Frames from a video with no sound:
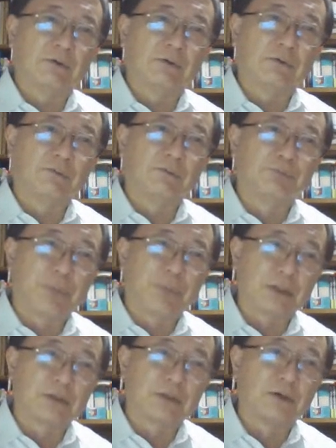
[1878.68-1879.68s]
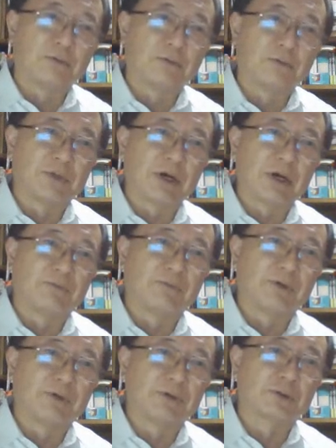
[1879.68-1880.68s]
burden of the
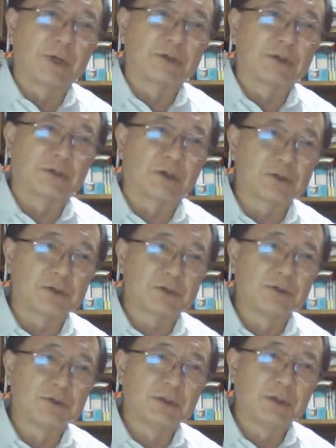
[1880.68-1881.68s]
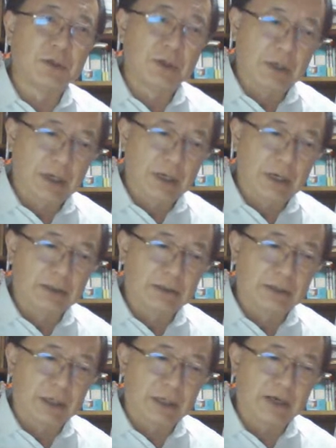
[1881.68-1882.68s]
factory automation cost, and
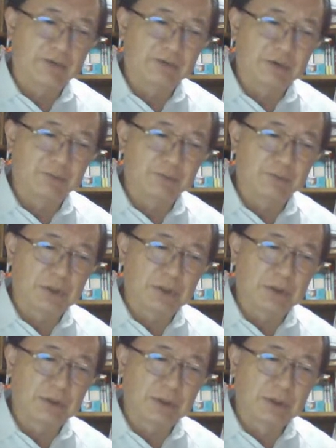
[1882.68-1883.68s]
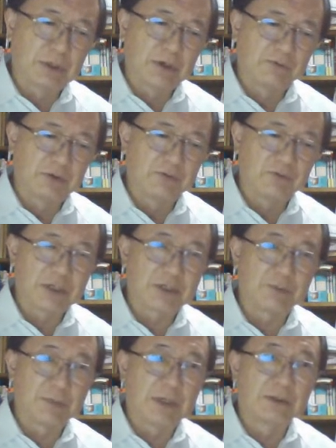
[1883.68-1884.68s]
the heavy burden of
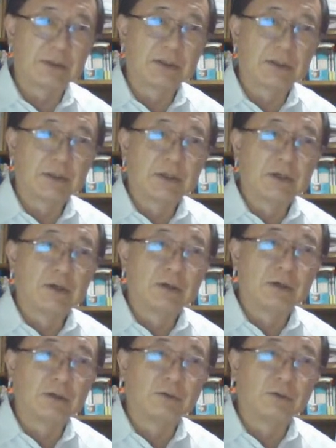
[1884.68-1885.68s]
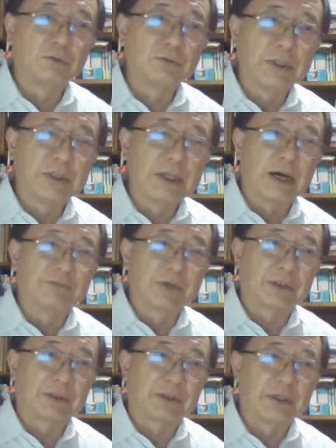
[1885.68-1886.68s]
investment really
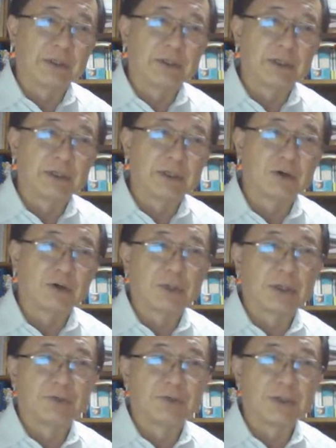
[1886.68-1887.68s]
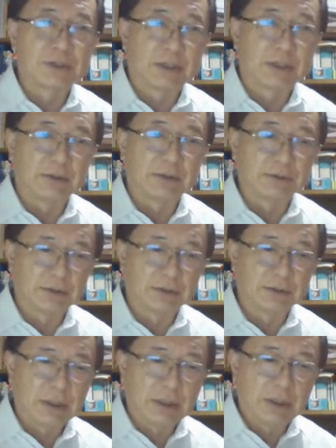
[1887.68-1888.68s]
affected the corporate result.
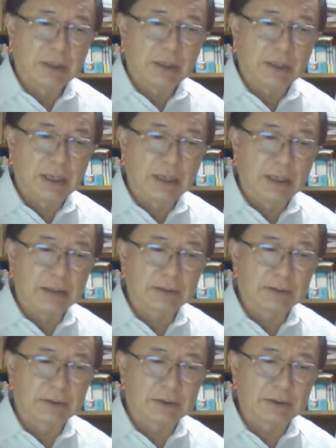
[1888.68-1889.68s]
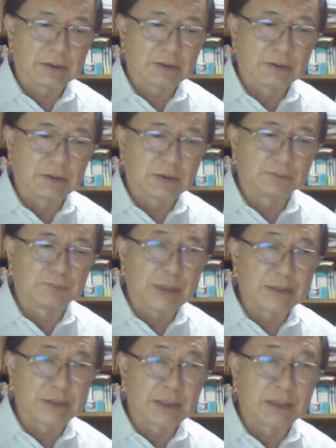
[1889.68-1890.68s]
And the
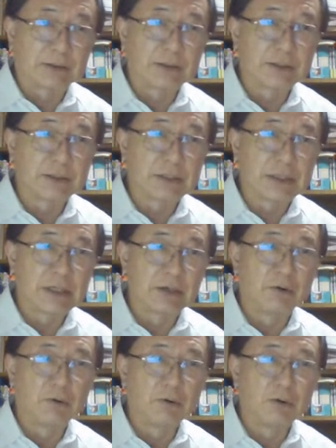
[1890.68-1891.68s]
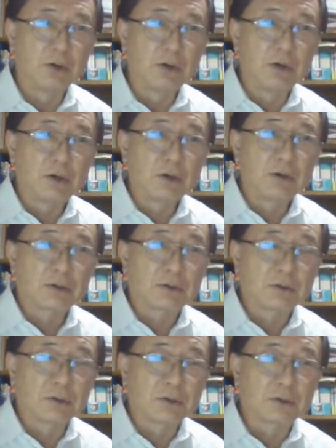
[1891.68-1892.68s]
president, CEO,
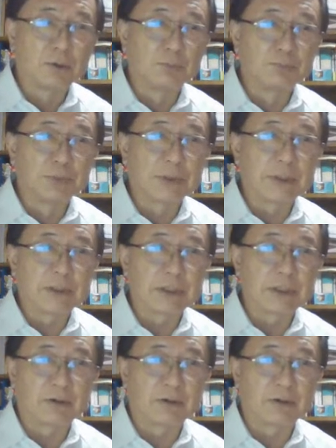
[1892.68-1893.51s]
completely